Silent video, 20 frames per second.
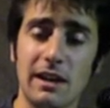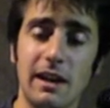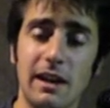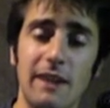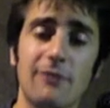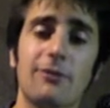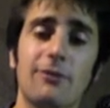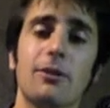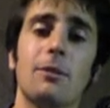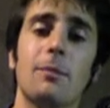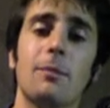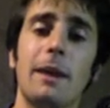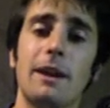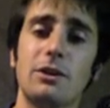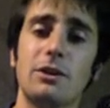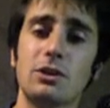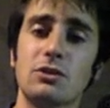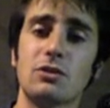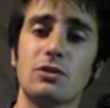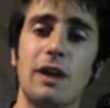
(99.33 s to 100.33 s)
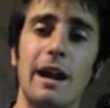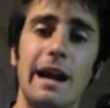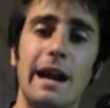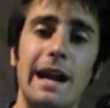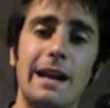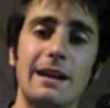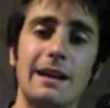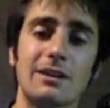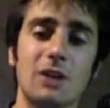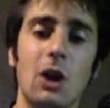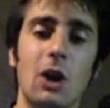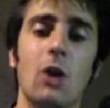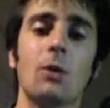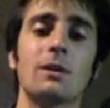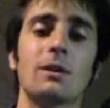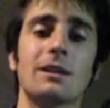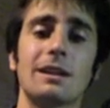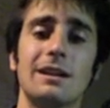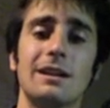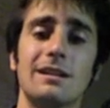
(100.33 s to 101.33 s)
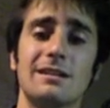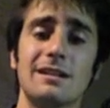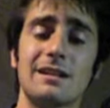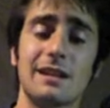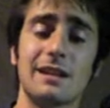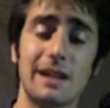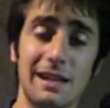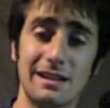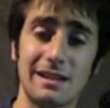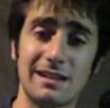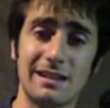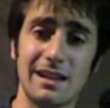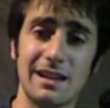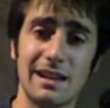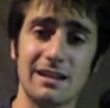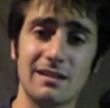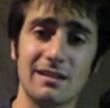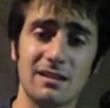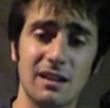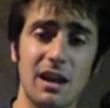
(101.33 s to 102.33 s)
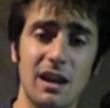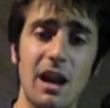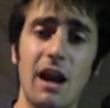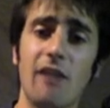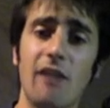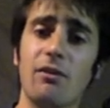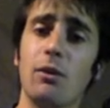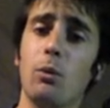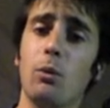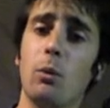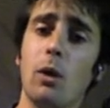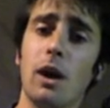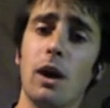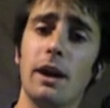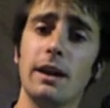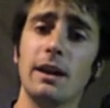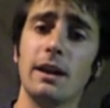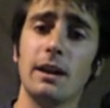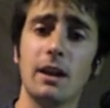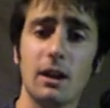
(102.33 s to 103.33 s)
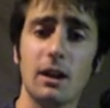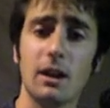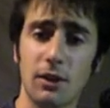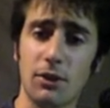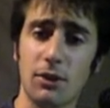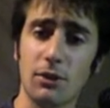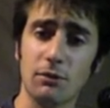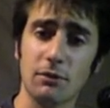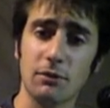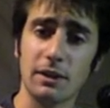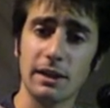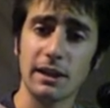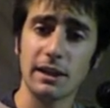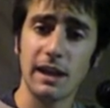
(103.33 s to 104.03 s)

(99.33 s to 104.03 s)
And for a major triad, it's always going to consist of the 1, the 3,